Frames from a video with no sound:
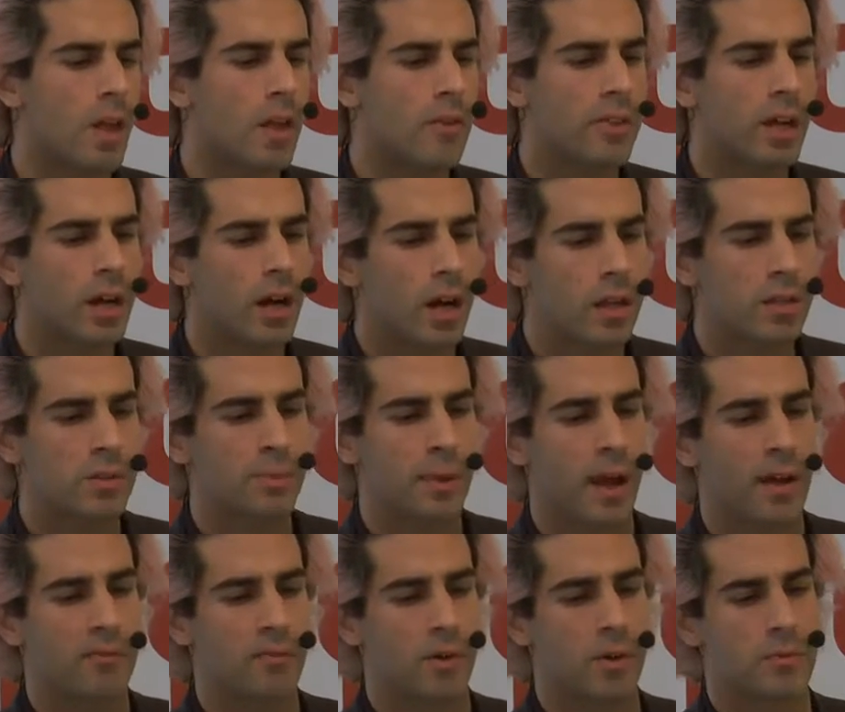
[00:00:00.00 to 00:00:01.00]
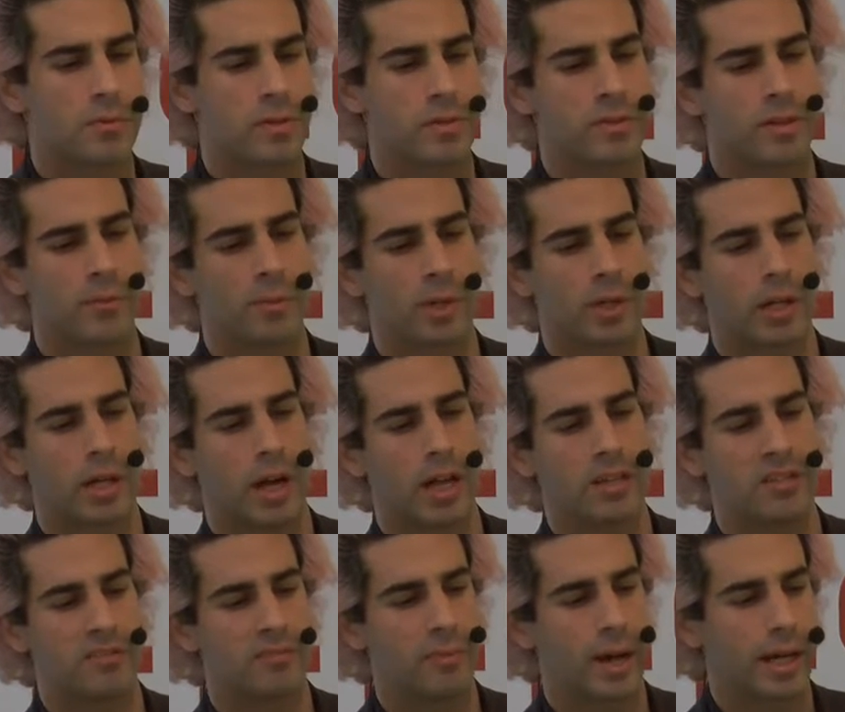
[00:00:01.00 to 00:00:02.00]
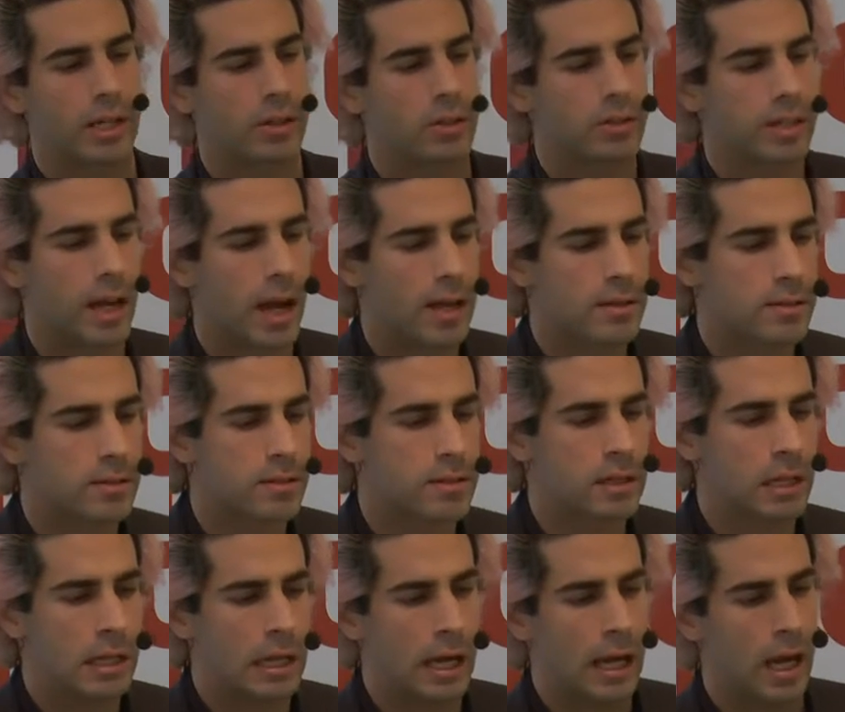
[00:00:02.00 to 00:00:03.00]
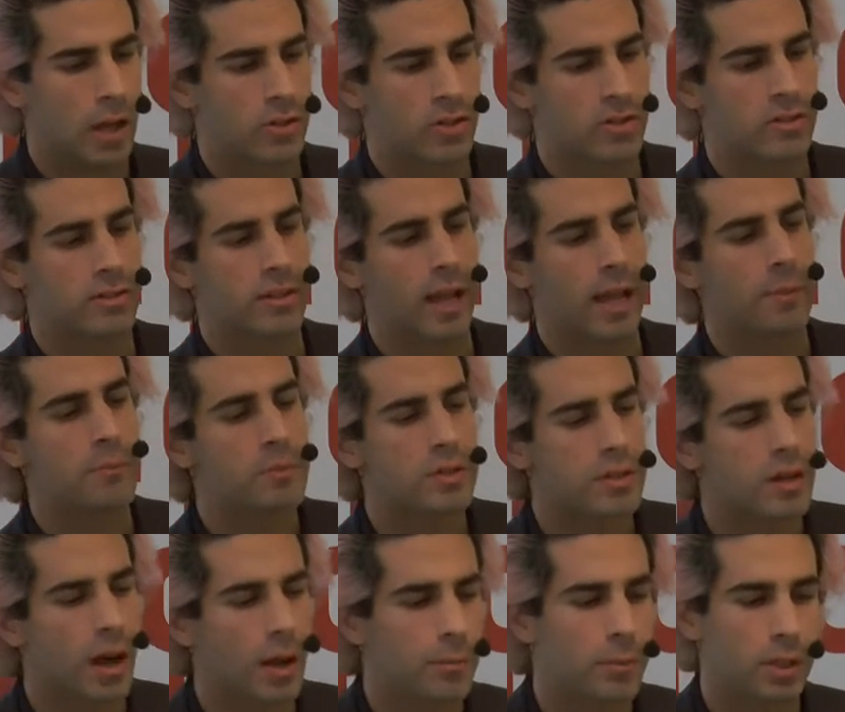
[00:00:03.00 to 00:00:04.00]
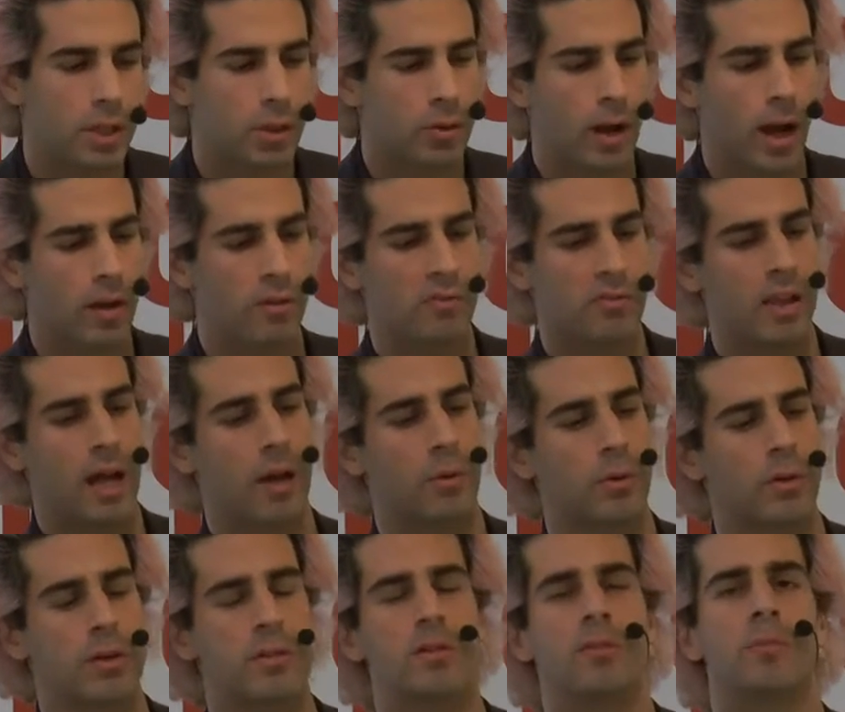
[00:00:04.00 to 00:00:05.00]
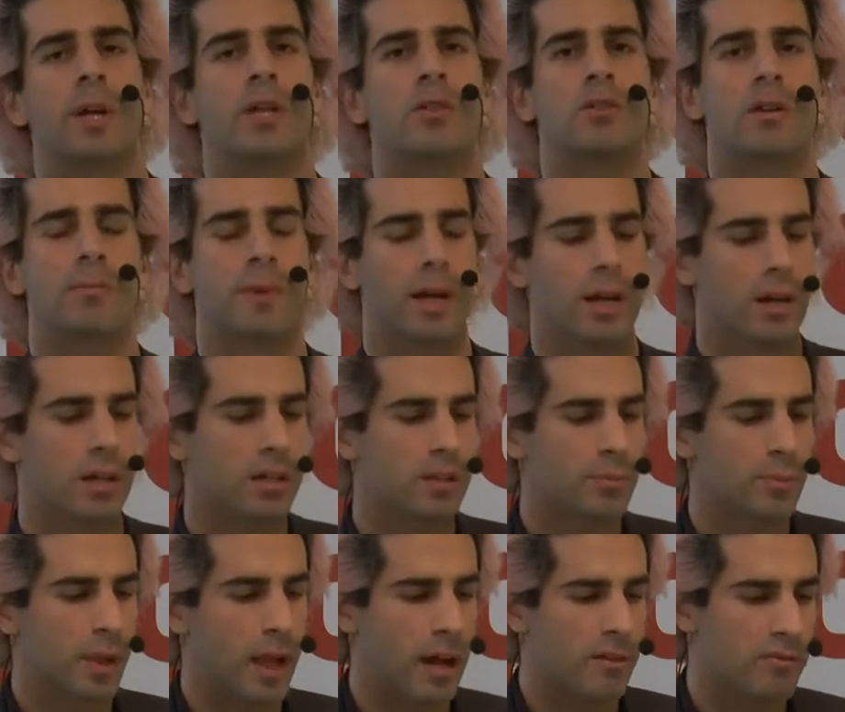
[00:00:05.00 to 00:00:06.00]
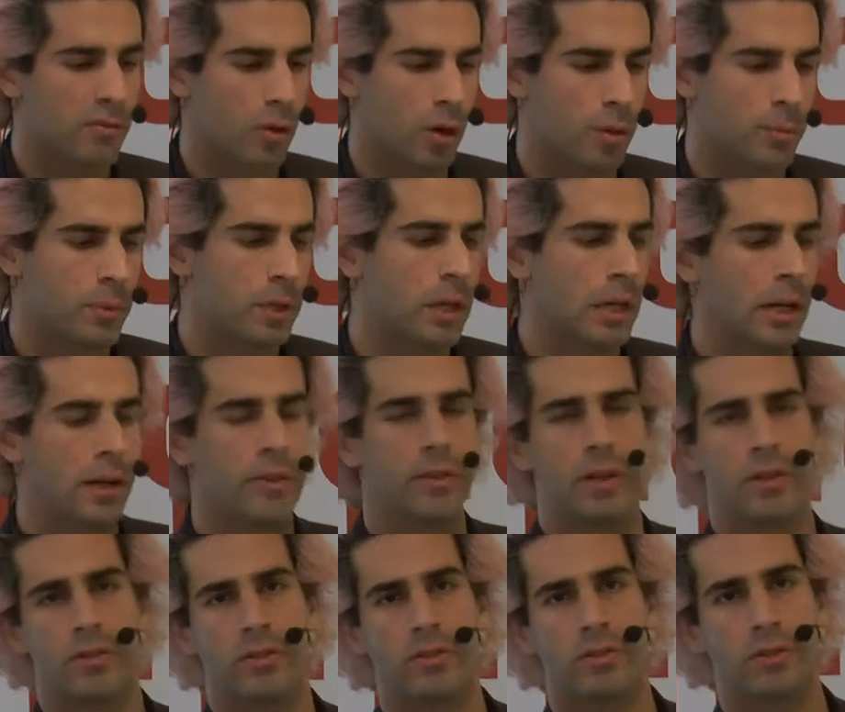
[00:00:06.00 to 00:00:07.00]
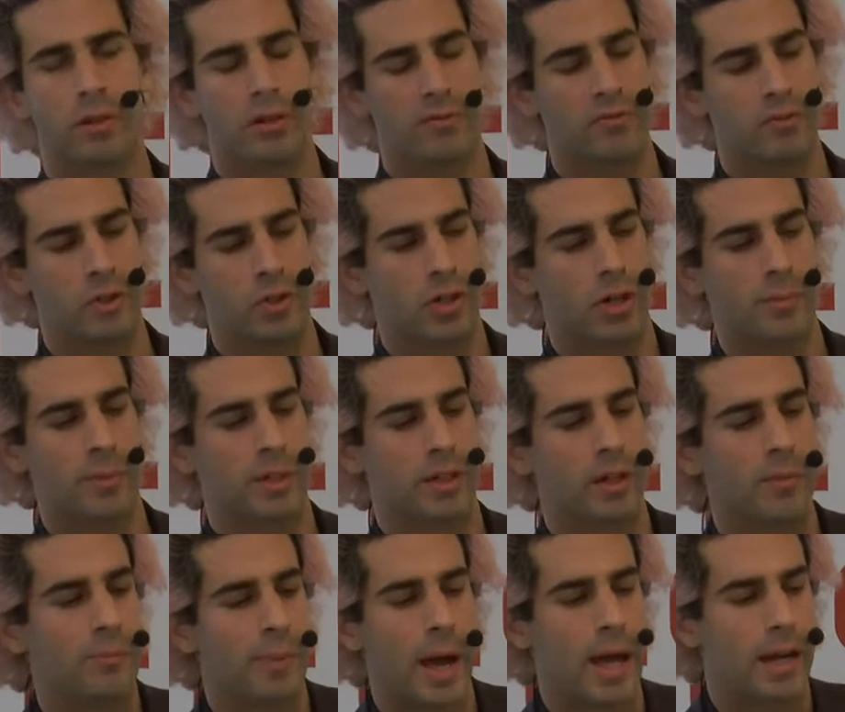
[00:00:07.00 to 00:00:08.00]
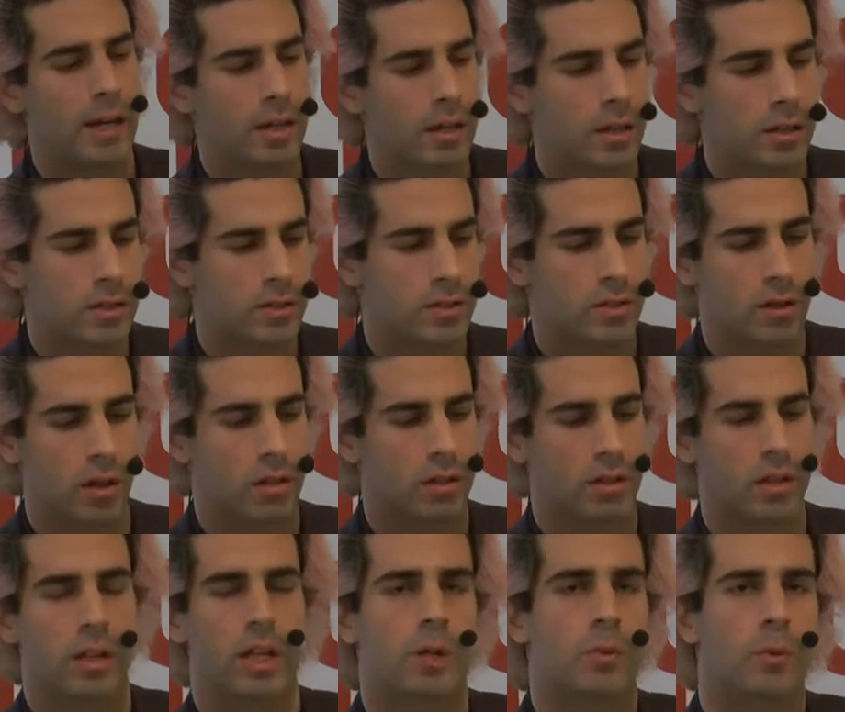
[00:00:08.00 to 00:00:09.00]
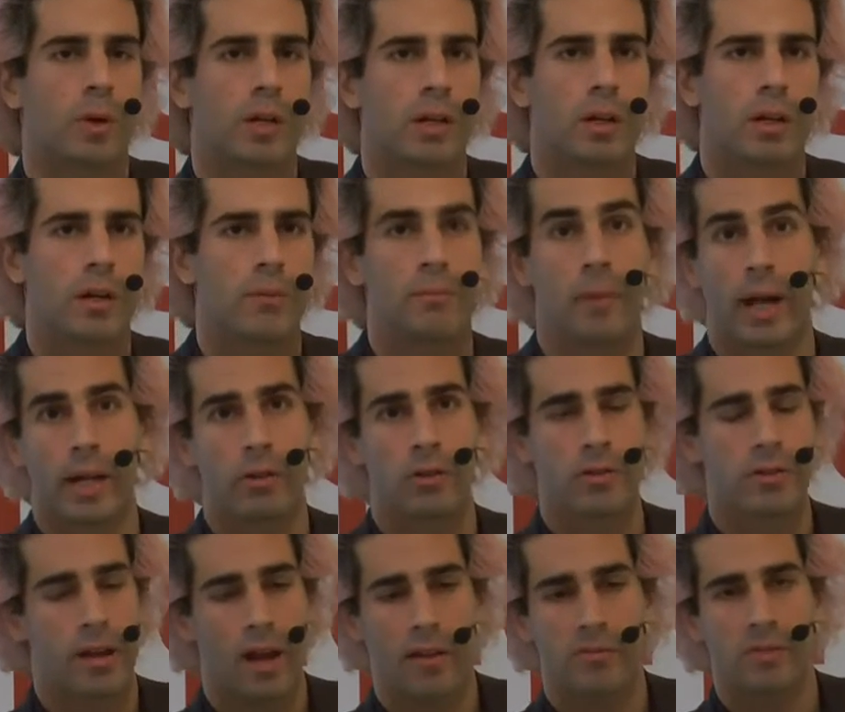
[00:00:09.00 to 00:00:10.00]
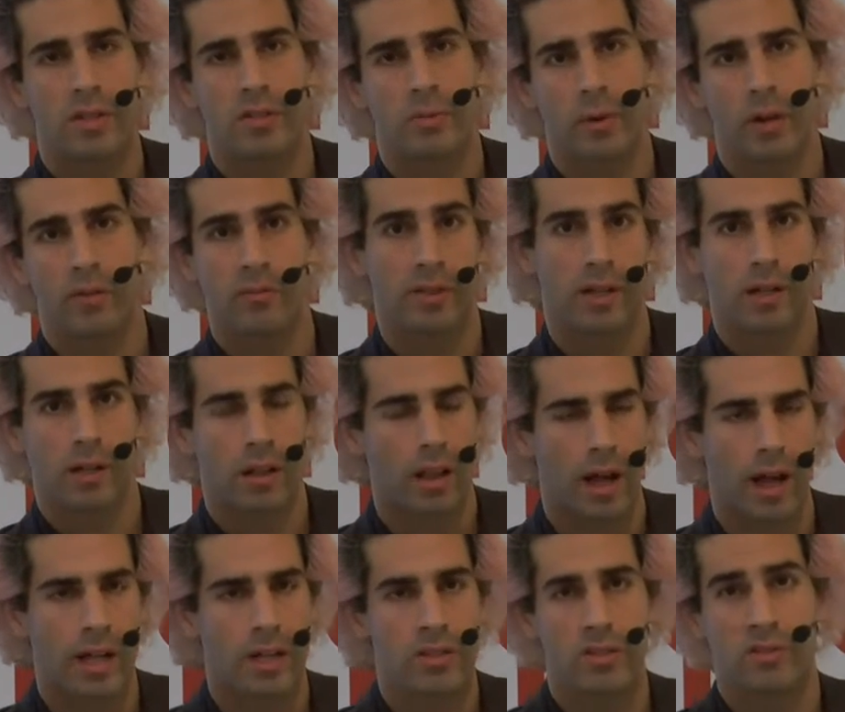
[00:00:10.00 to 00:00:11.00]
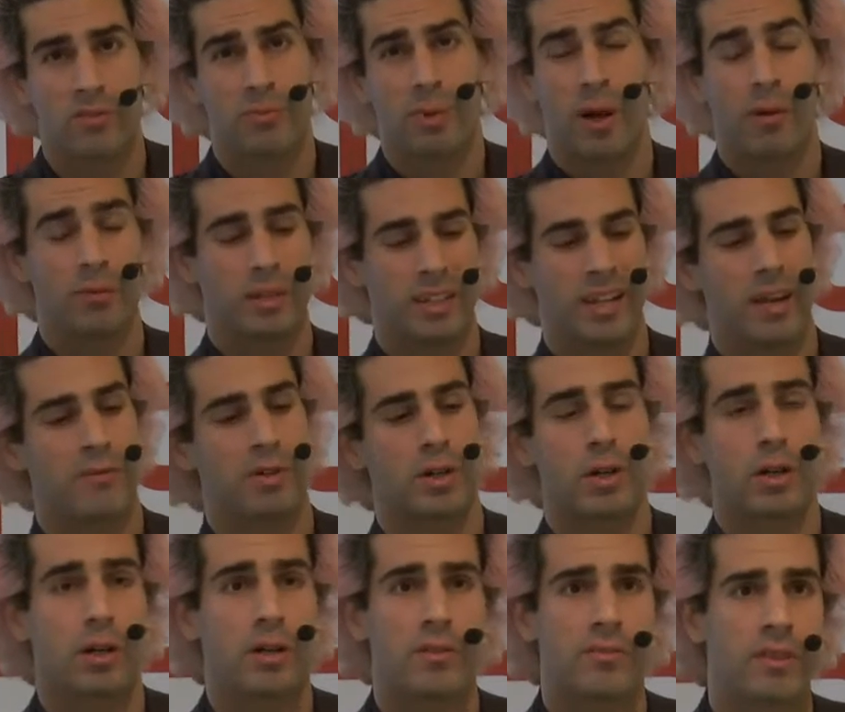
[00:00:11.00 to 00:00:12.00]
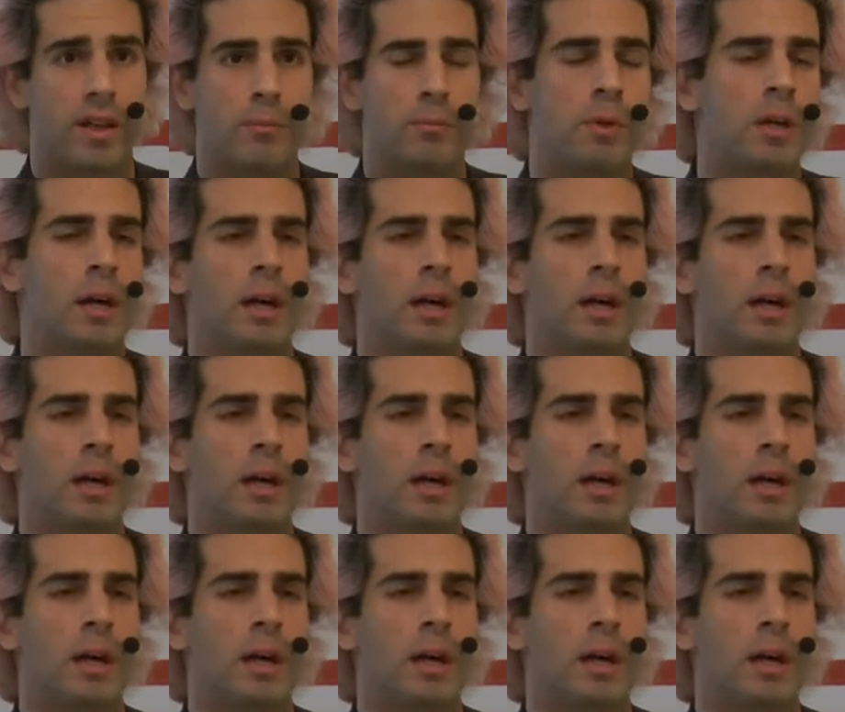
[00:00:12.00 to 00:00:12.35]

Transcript: There are other platforms with similar kinds of microtasks. I'll just name some. Crowdflower is a major American platform. There's a sort of German competitor. It's called Clickworker. Microsoft is one of their clients. You've probably never heard of them.